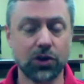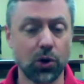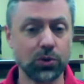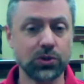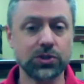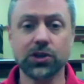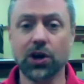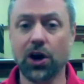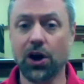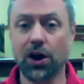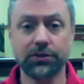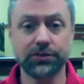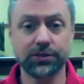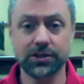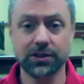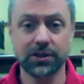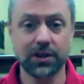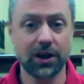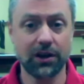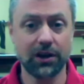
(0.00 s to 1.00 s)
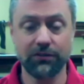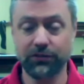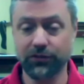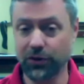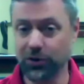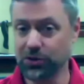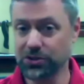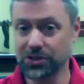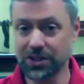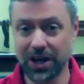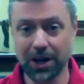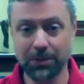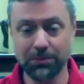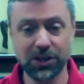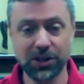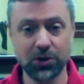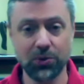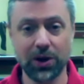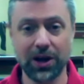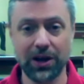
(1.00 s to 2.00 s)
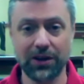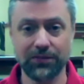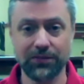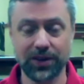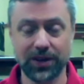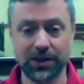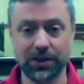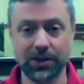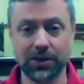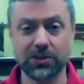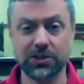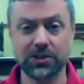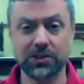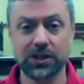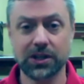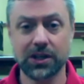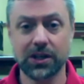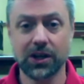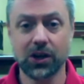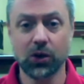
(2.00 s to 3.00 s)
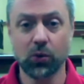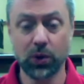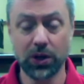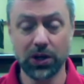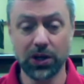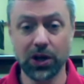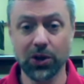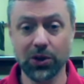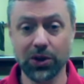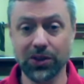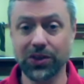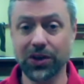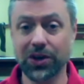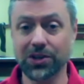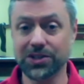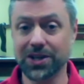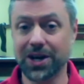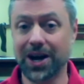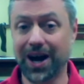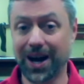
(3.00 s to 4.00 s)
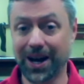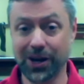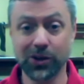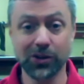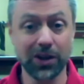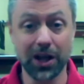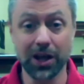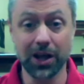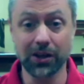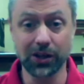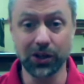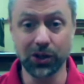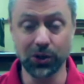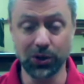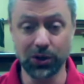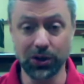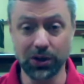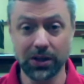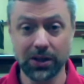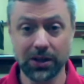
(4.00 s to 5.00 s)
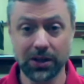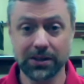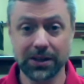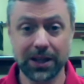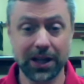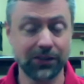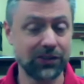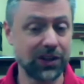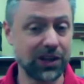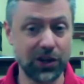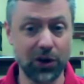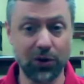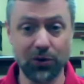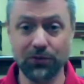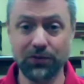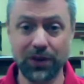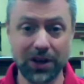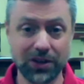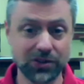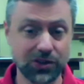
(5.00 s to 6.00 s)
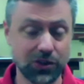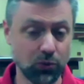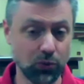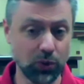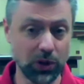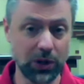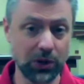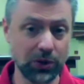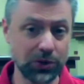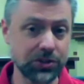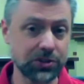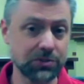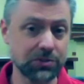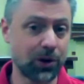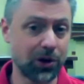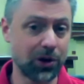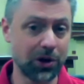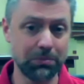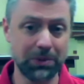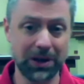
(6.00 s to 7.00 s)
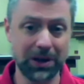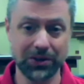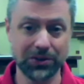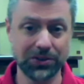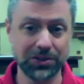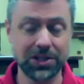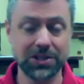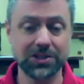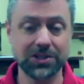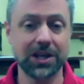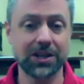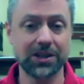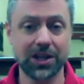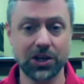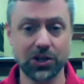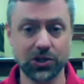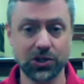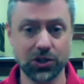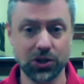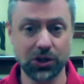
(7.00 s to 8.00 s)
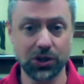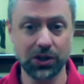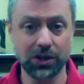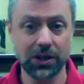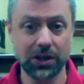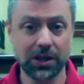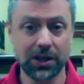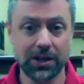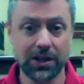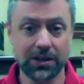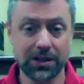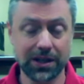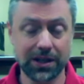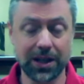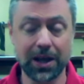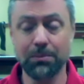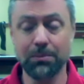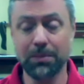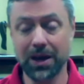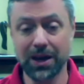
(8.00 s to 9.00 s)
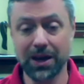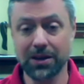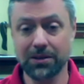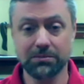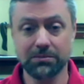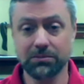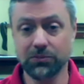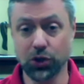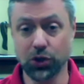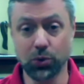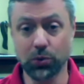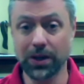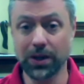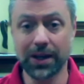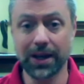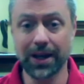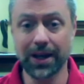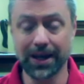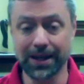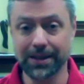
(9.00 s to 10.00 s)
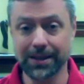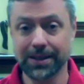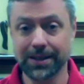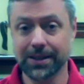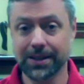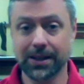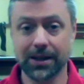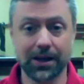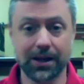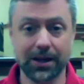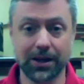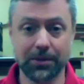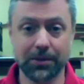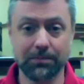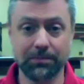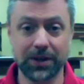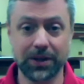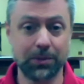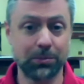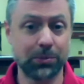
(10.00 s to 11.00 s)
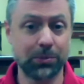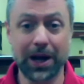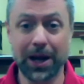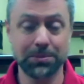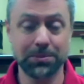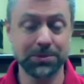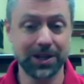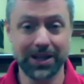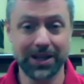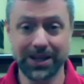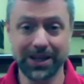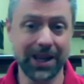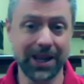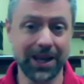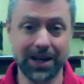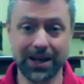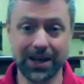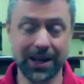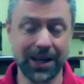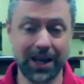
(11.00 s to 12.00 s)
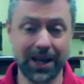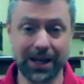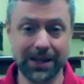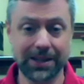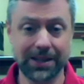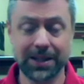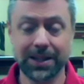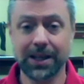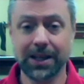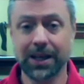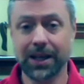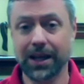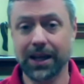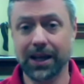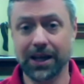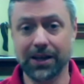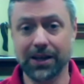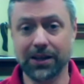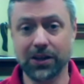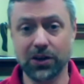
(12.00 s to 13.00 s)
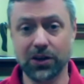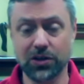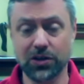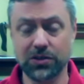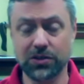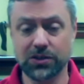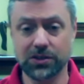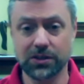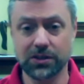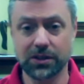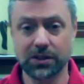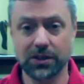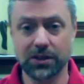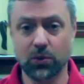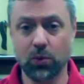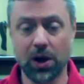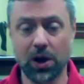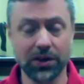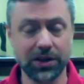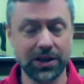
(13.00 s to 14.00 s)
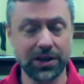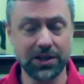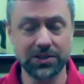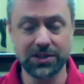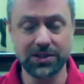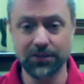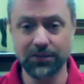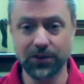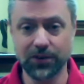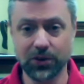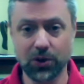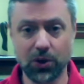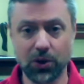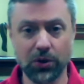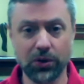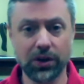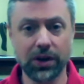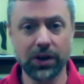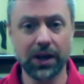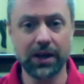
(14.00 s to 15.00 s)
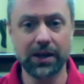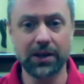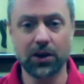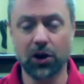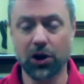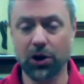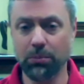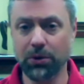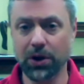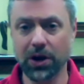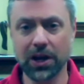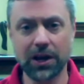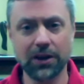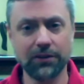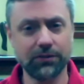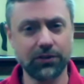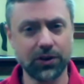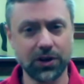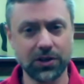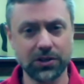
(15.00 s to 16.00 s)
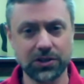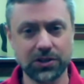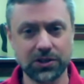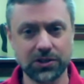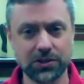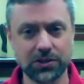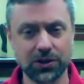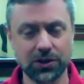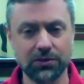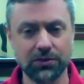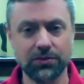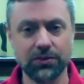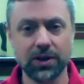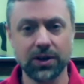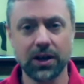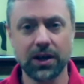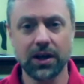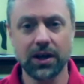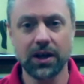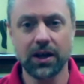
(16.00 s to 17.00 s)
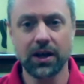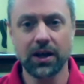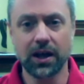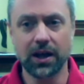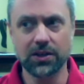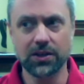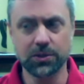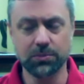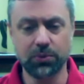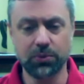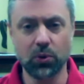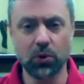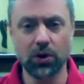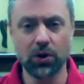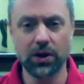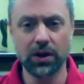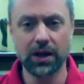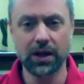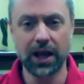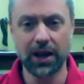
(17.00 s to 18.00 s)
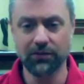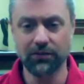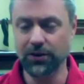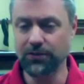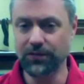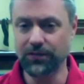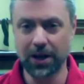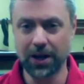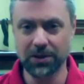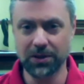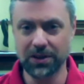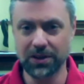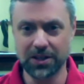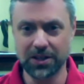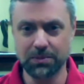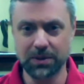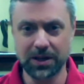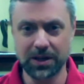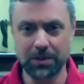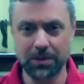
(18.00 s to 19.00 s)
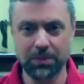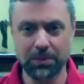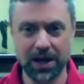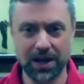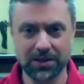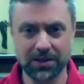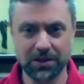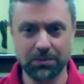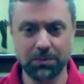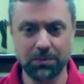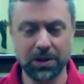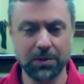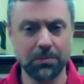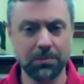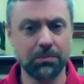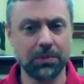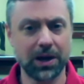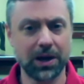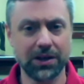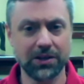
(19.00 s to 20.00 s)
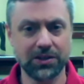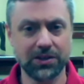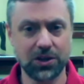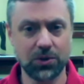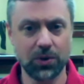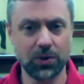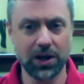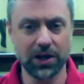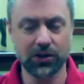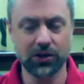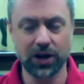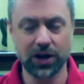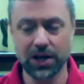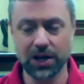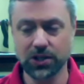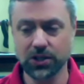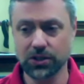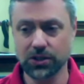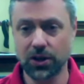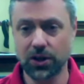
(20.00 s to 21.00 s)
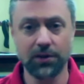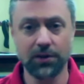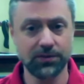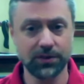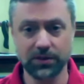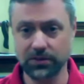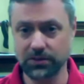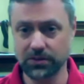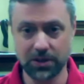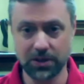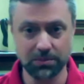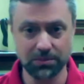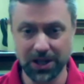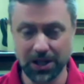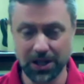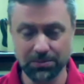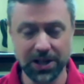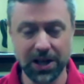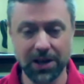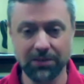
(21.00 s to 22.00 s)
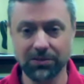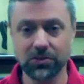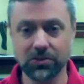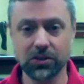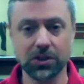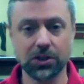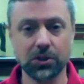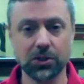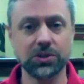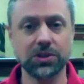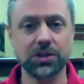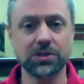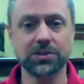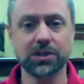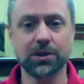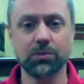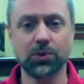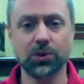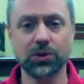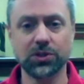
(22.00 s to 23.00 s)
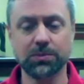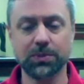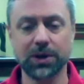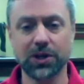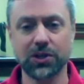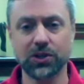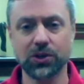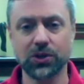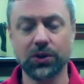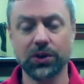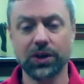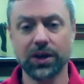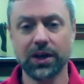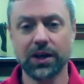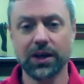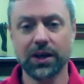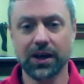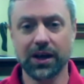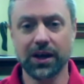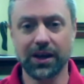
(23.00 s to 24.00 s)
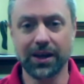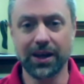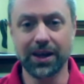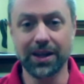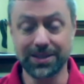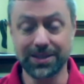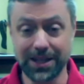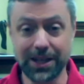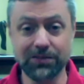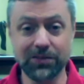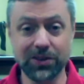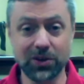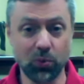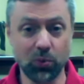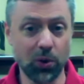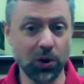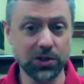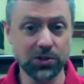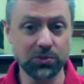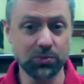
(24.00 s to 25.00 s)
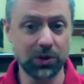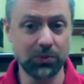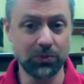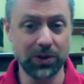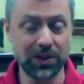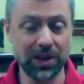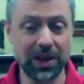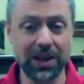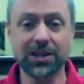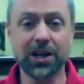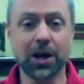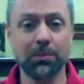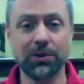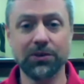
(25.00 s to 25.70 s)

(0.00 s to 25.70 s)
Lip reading: go soft on first-time DUI offenders, we know that there's a higher likelihood that if they don't face the real smart penalties that they should, that they may do it again, and perhaps and again. And there's, while it is difficult and heartbreaking for us to serve and support every family that's been impacted by a DUI crash, often, sometimes obviously losing someone special, it's even worse when we then